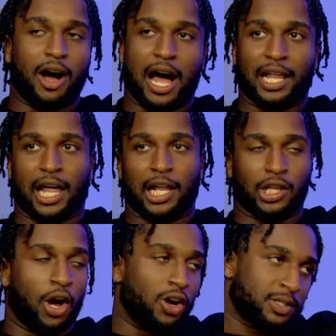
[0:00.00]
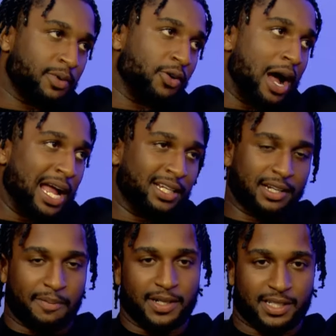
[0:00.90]
I lost, bro. I ended
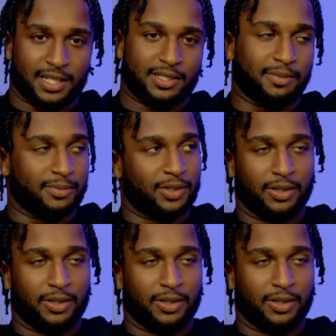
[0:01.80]
up in the system.